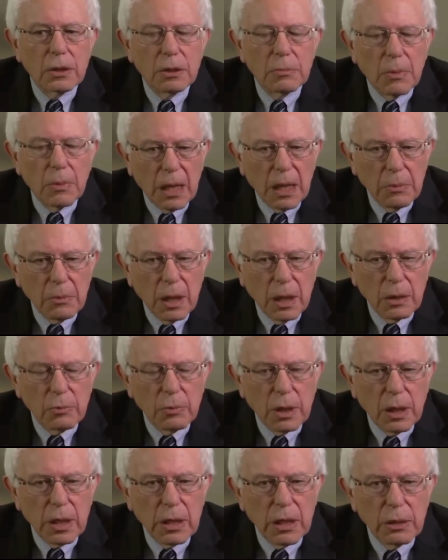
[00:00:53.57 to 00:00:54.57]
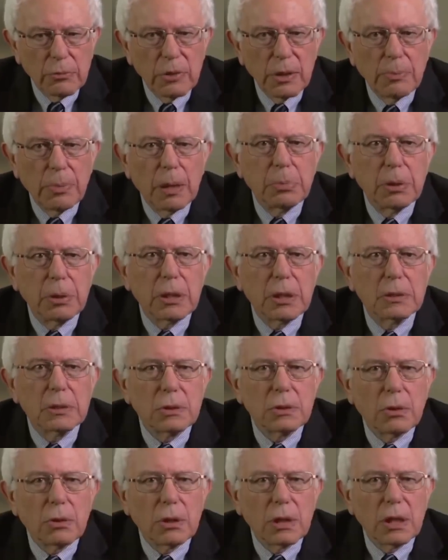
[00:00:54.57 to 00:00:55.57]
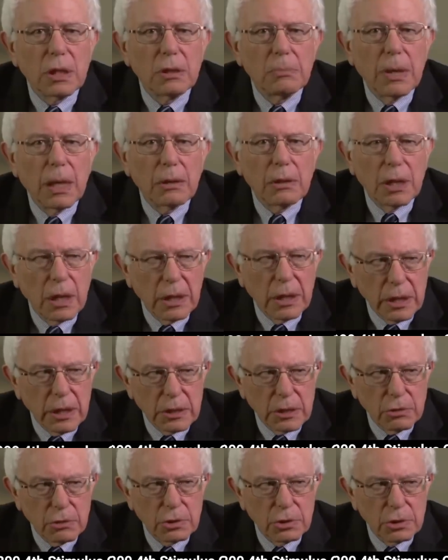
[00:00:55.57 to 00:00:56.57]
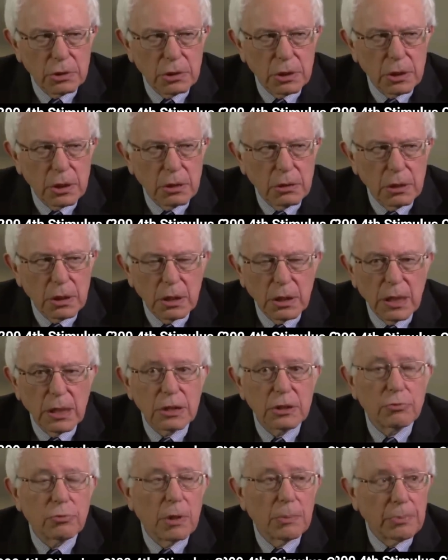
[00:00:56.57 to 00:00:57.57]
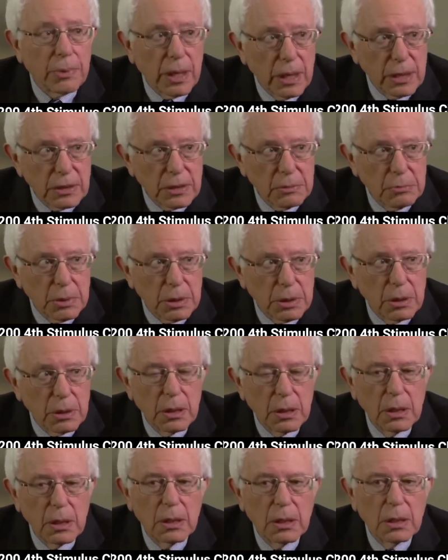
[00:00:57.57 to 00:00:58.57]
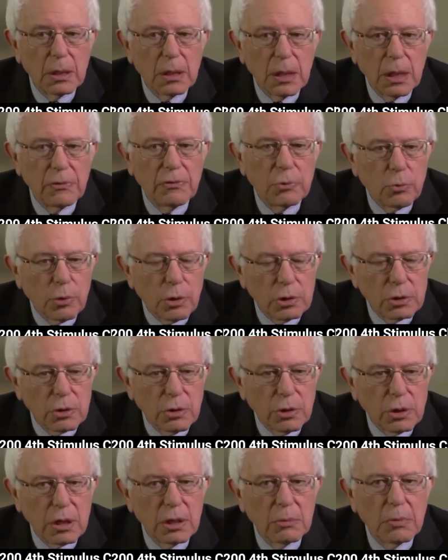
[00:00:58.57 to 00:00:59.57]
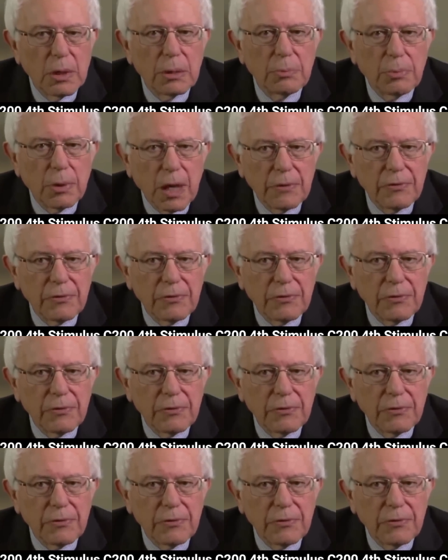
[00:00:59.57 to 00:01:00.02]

Uh, to my mind, when I hear Republicans talking about cutting Social Security that is reprehensible, even worse talking about